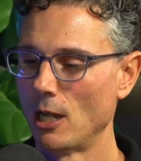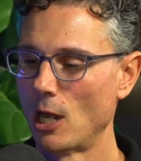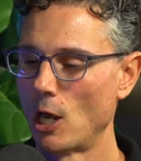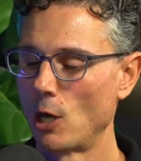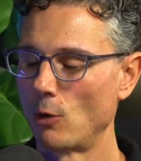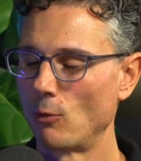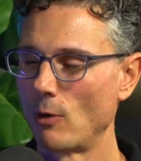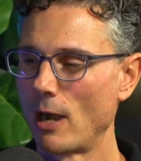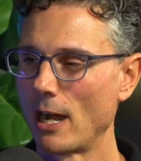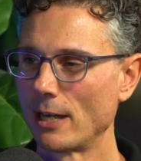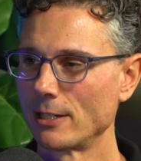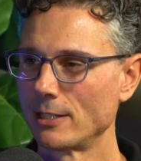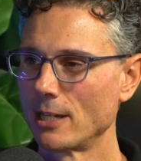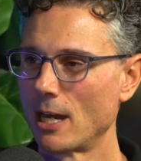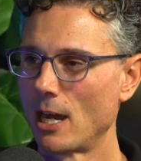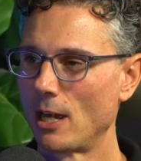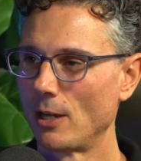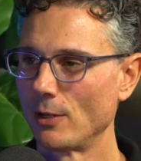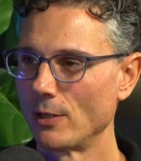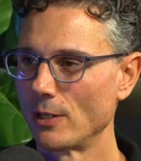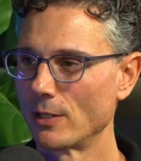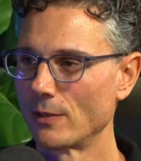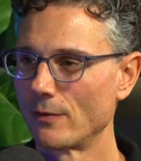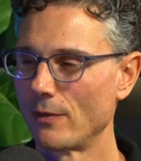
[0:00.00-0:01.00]

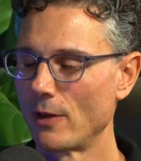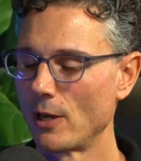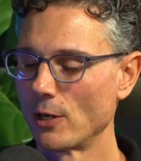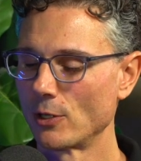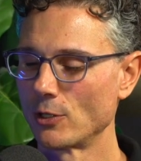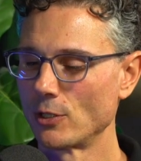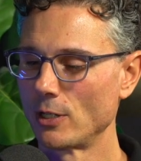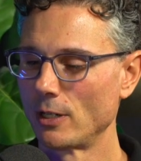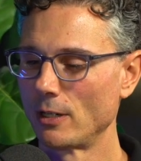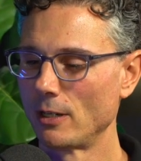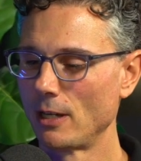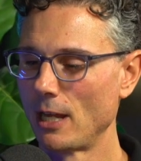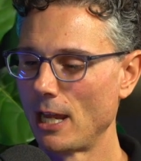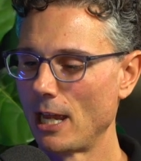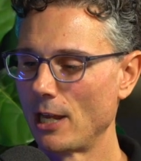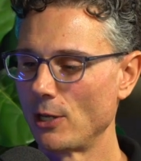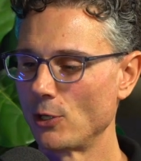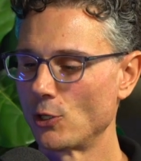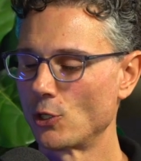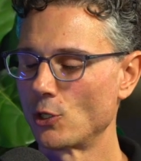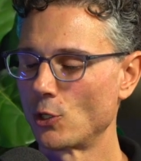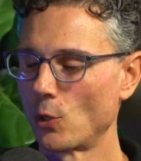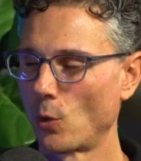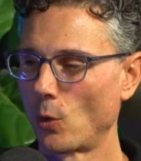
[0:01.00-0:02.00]
erectile dysfunction
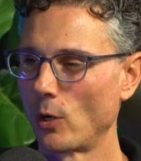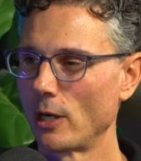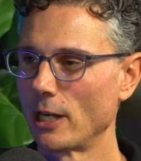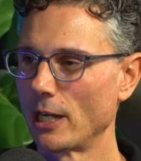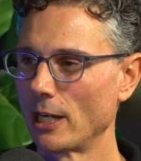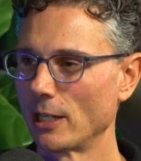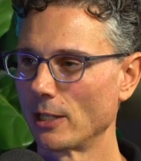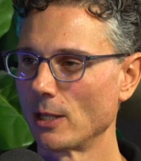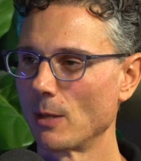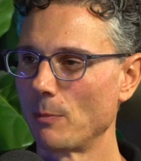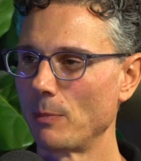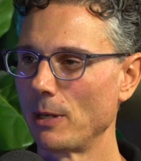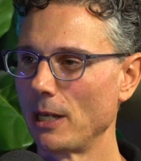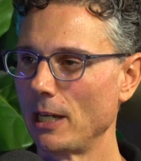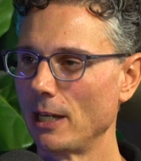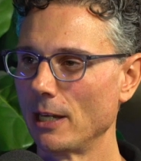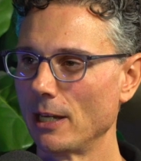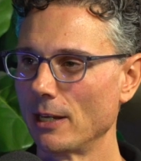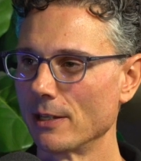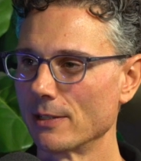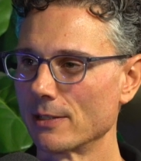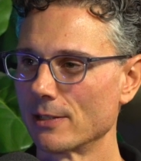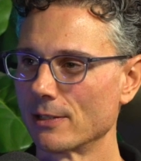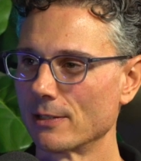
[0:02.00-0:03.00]
and shortening the
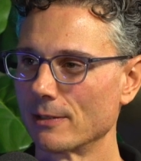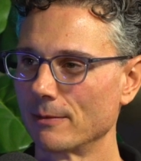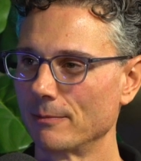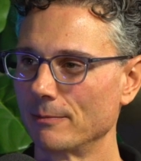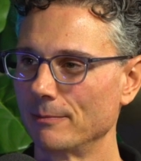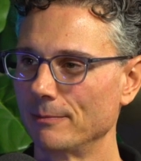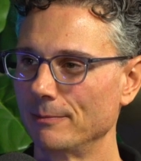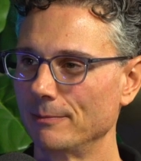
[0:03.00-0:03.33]
penis.